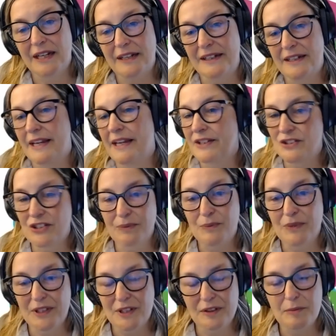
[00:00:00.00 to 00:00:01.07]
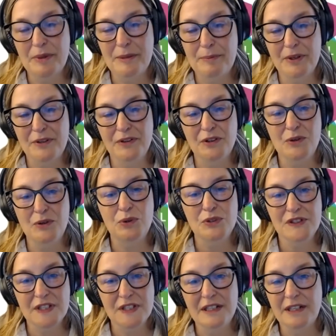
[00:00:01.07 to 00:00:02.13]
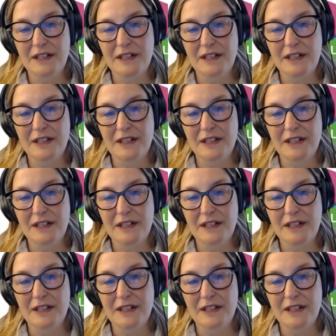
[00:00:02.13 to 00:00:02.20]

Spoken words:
engaging with other people on the course and